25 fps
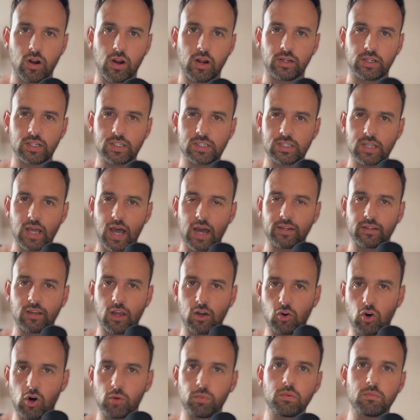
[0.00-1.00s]
and this is adding a
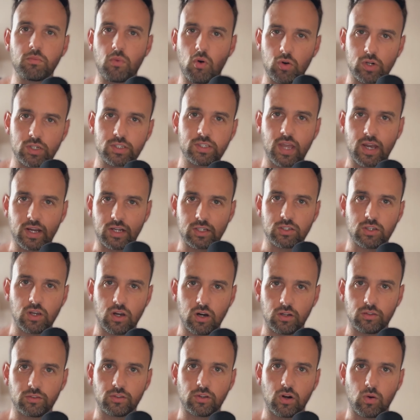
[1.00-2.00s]
couple more seconds
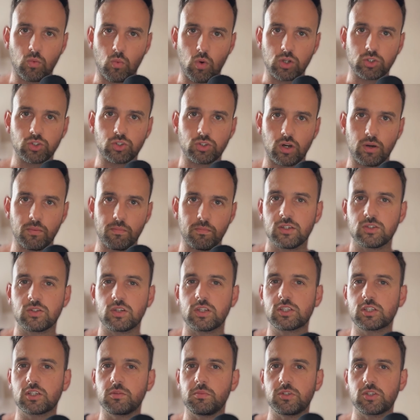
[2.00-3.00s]
onto their watch time. So
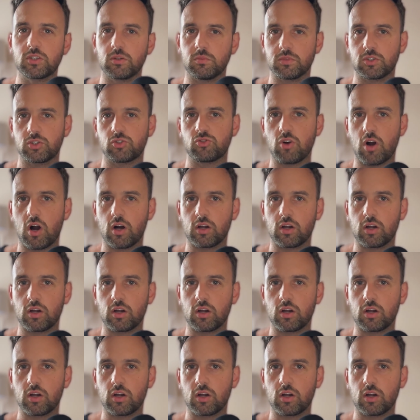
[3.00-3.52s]
this could be something strong